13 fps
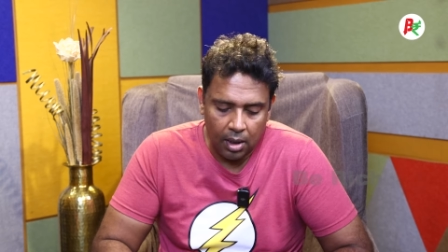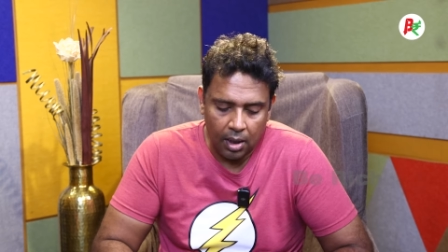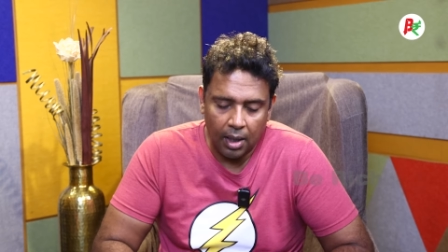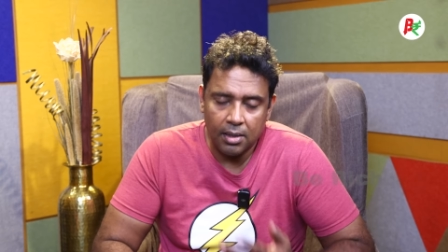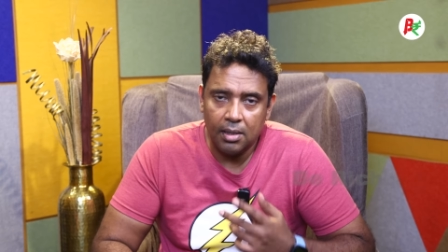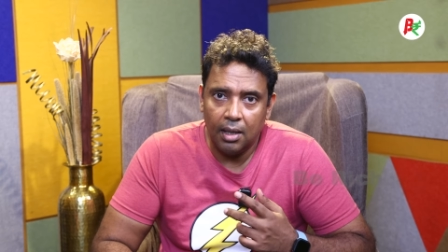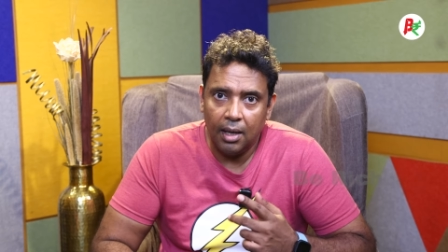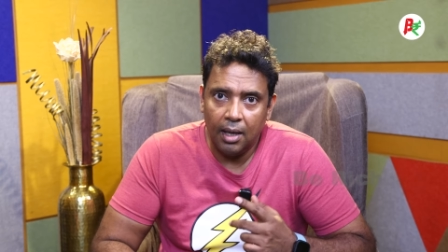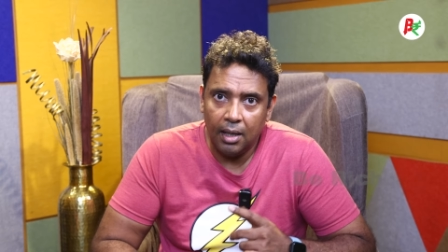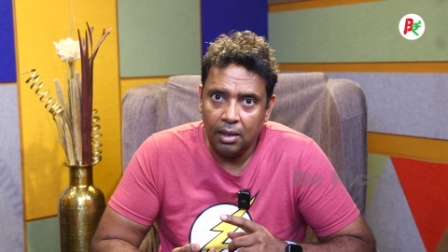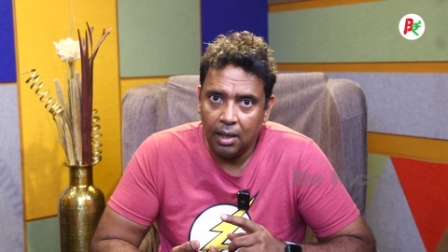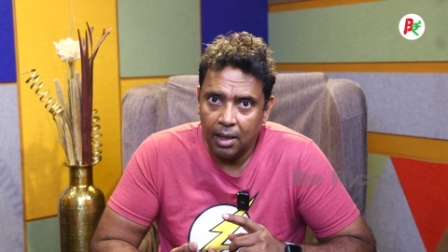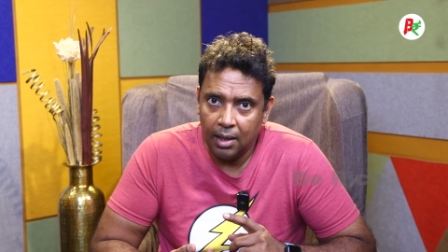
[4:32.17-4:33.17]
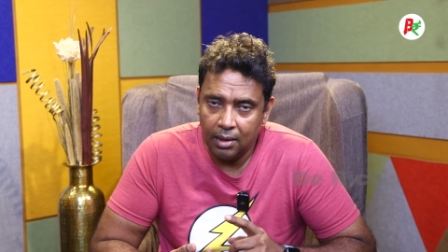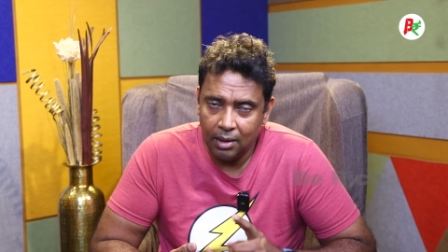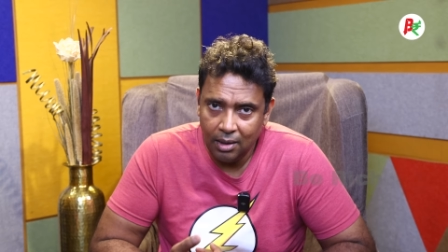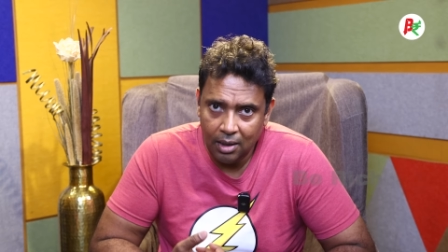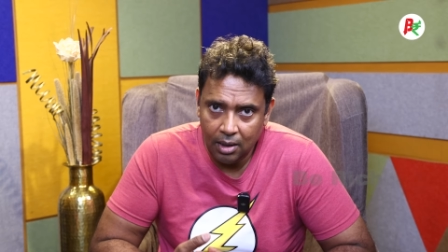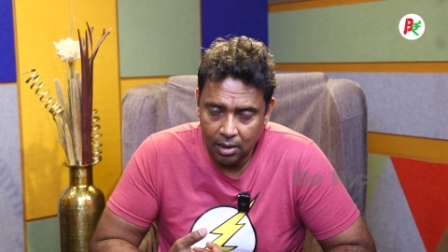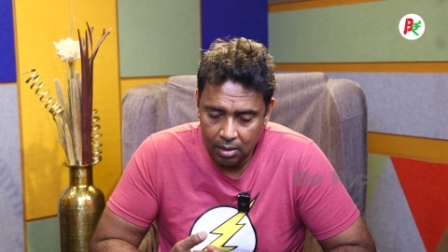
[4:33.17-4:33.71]
As a
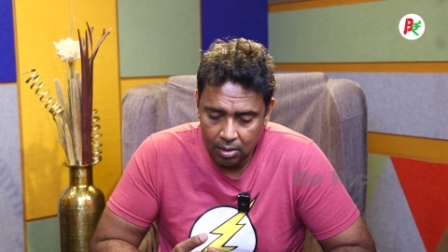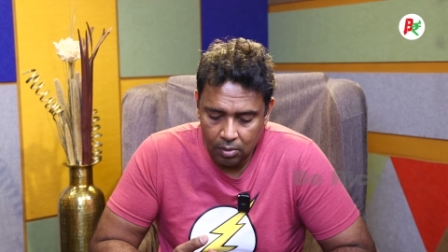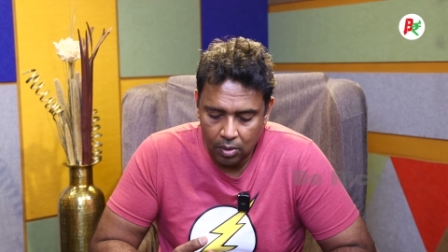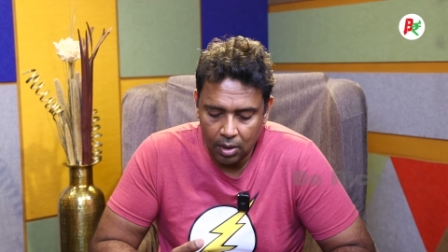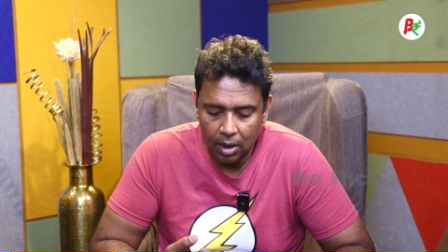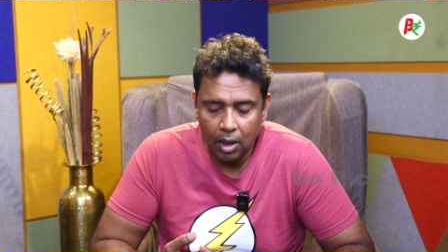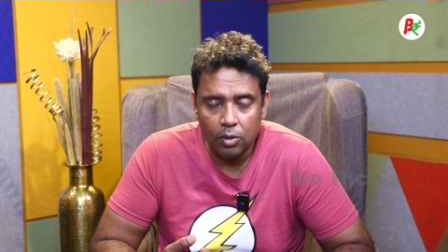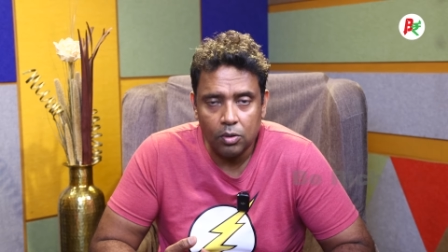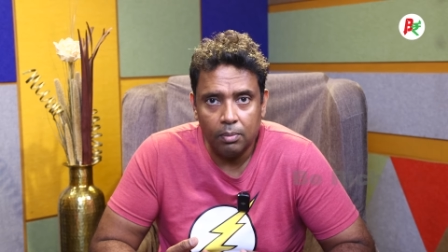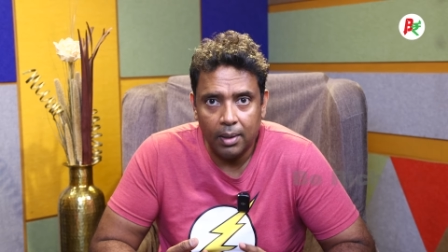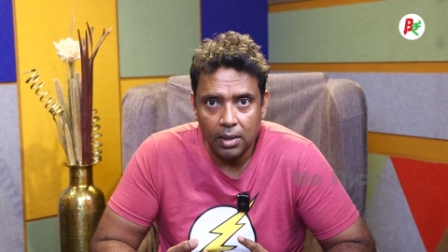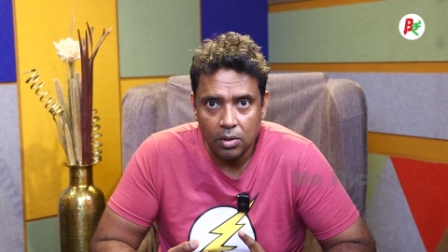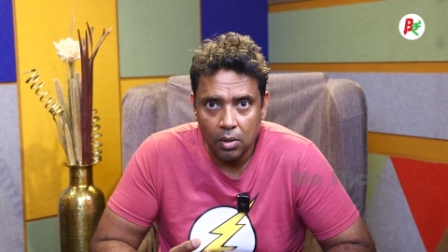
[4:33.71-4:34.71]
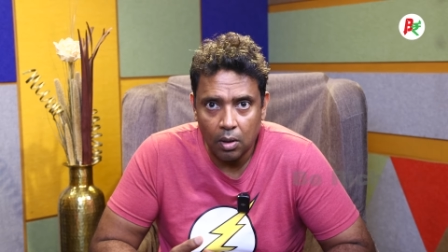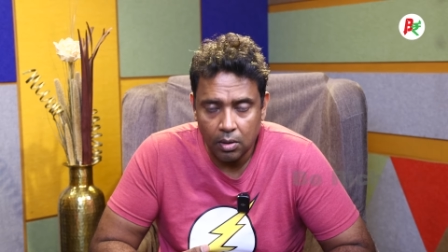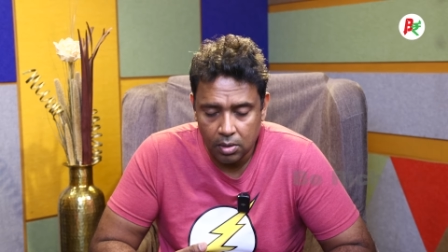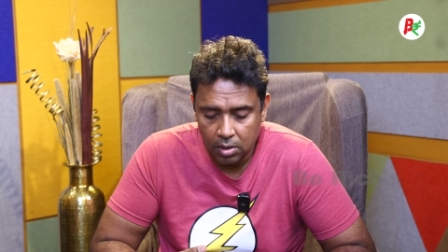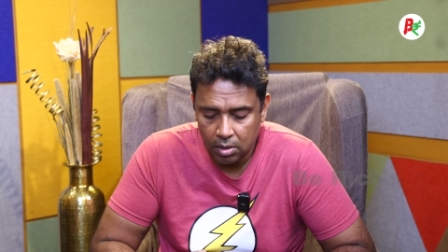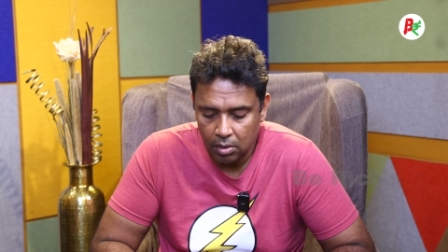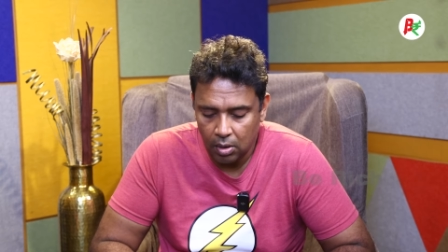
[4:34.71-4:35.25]
NRE, you're allowed to buy
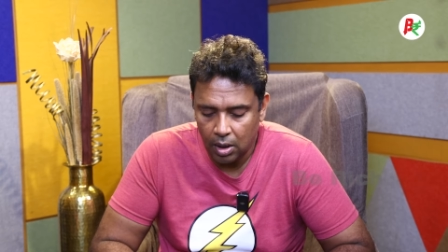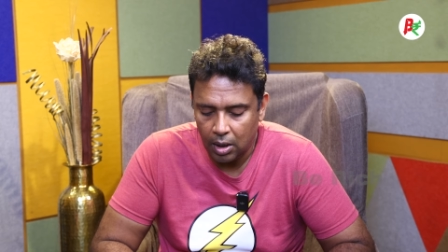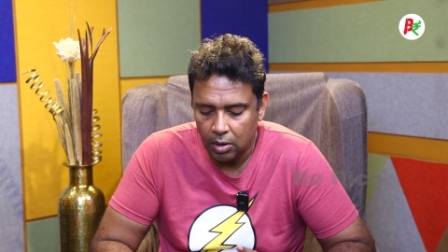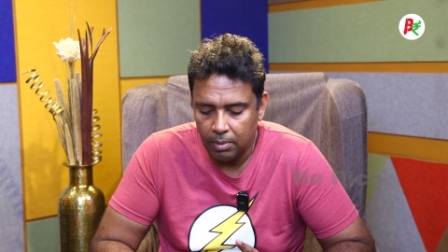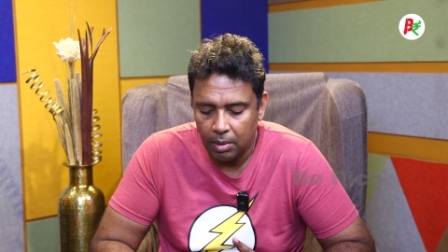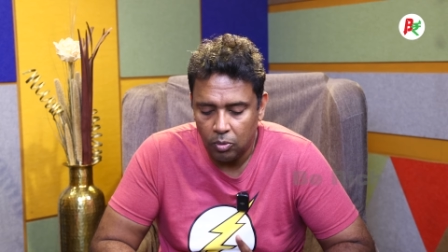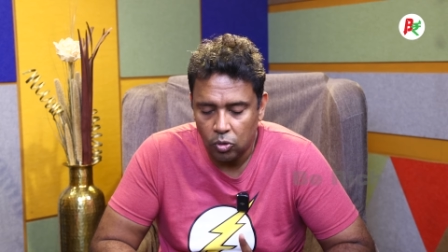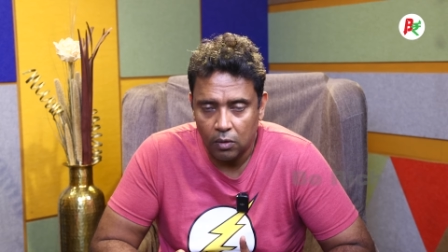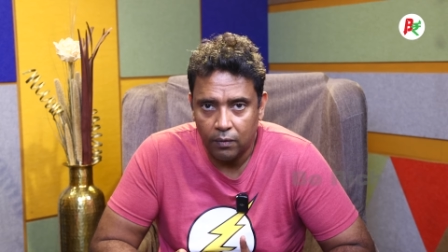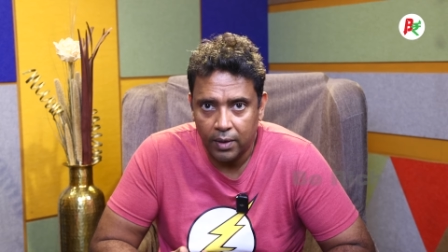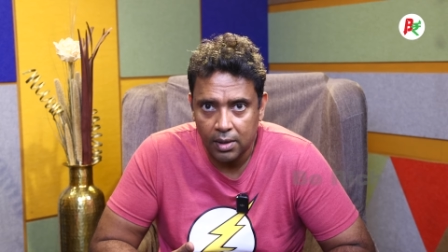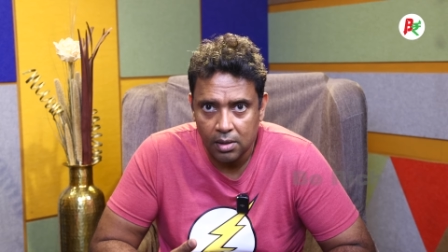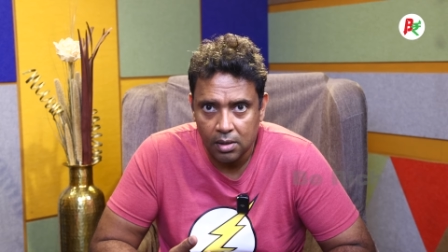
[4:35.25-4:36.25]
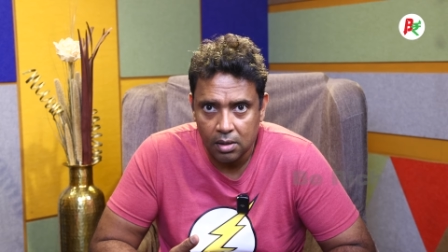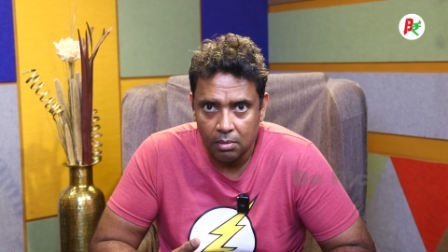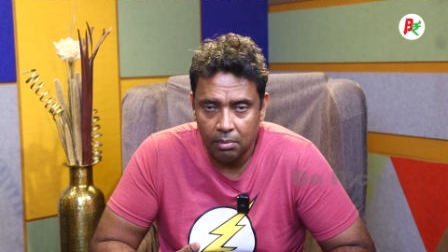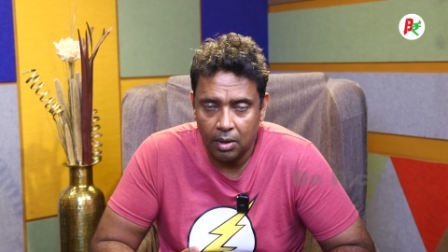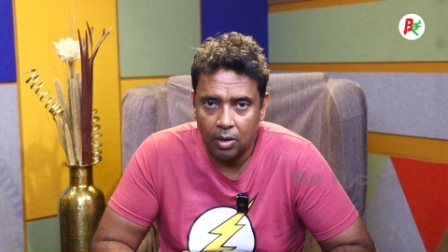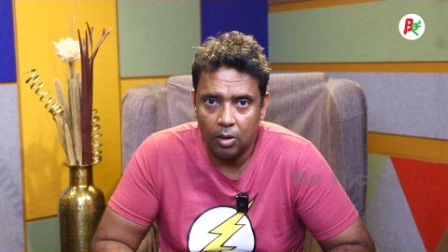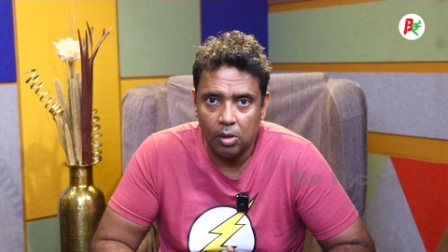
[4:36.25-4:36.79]
stocks, you're allowed to buy mutual funds,
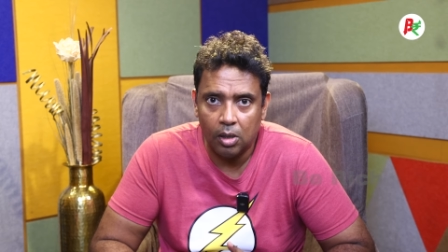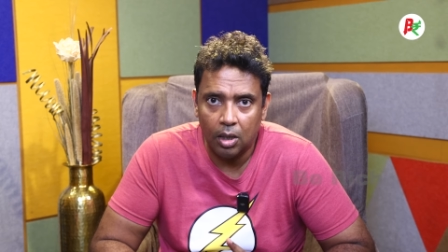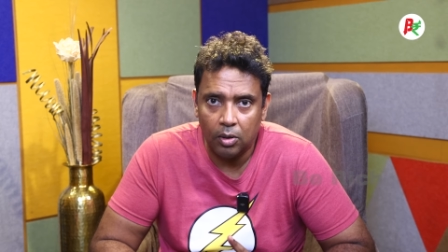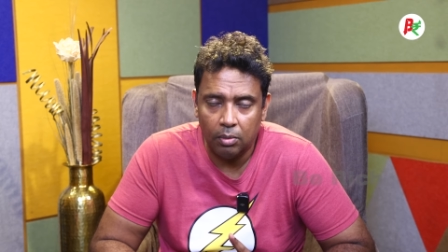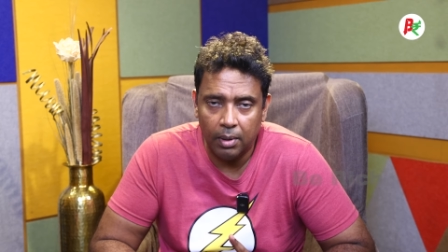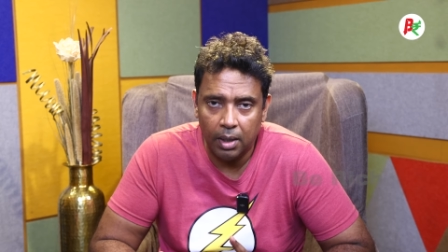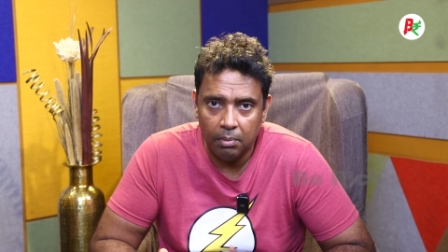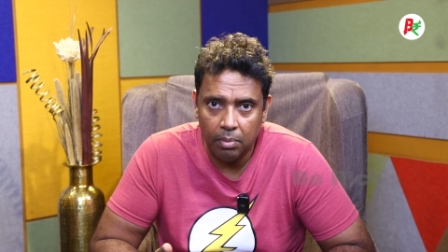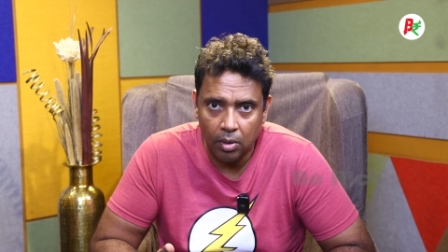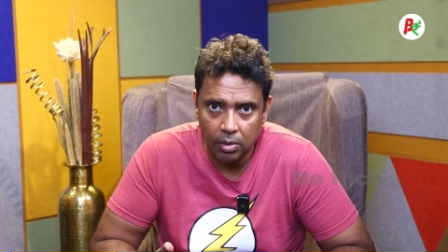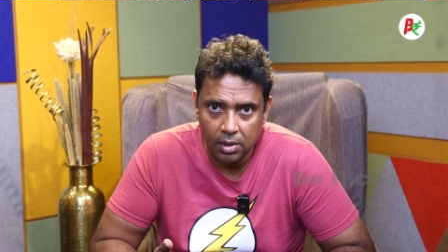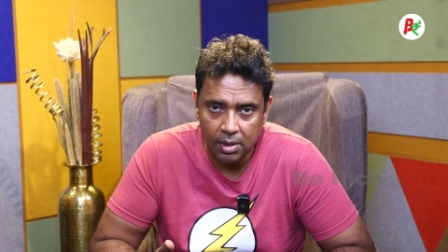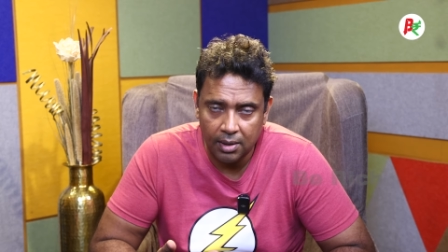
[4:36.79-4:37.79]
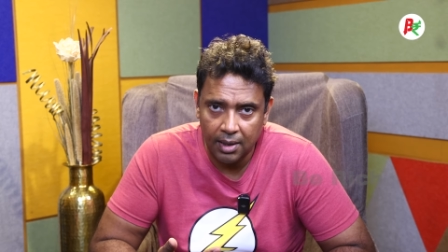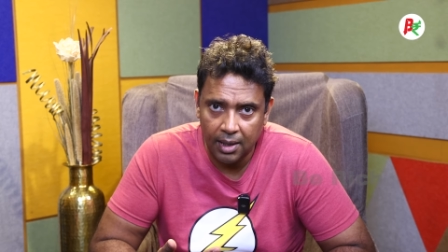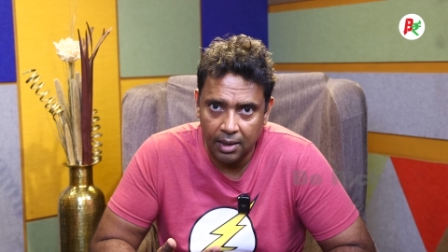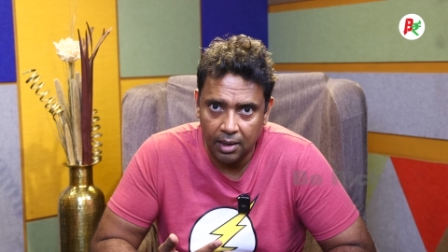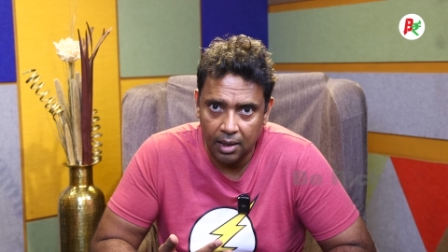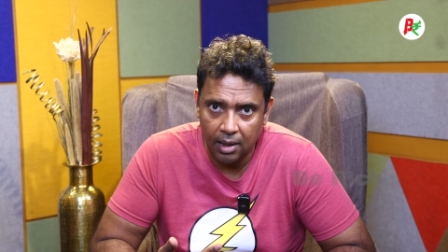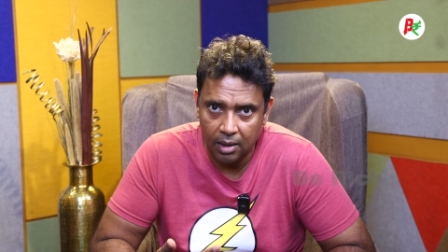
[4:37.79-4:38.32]
but you're not allowed to buy bonds in the
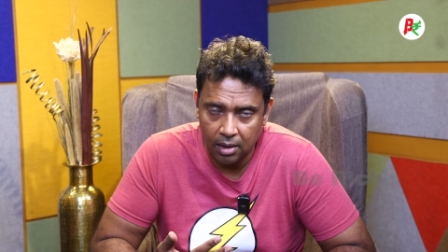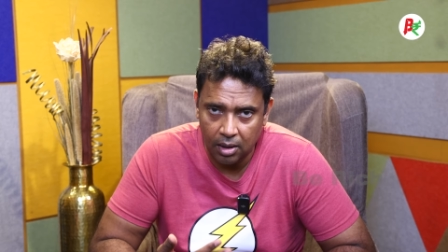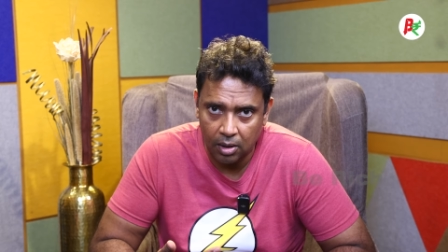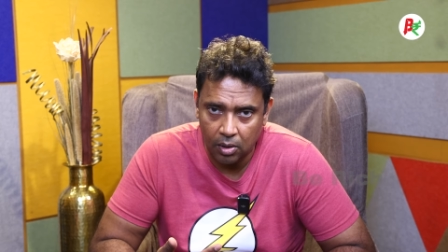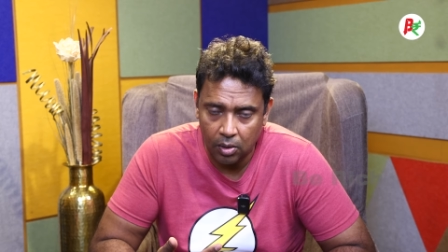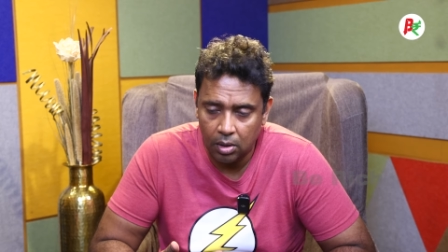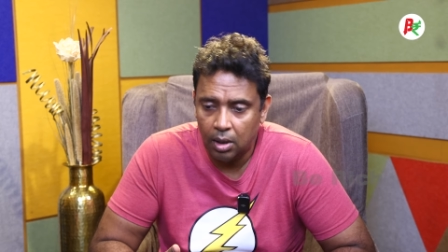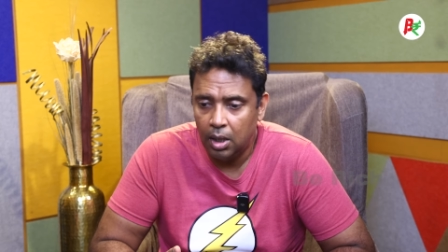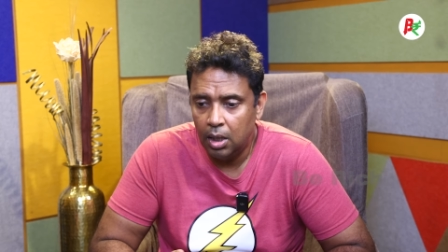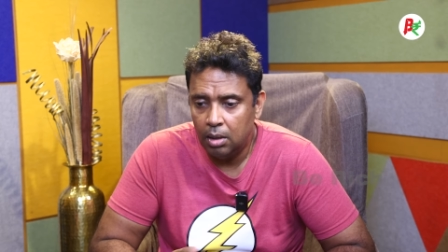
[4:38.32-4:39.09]
NRE account